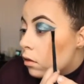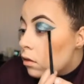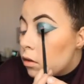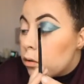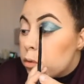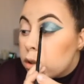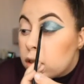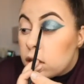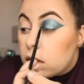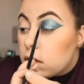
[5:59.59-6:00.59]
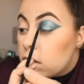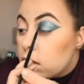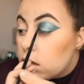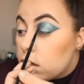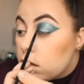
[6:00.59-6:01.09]
So I'm just going to
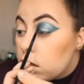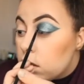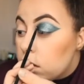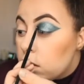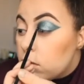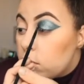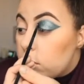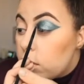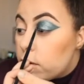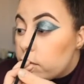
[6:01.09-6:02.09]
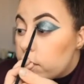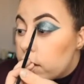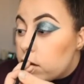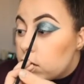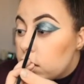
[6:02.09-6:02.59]
buff
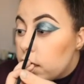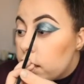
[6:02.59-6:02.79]
out the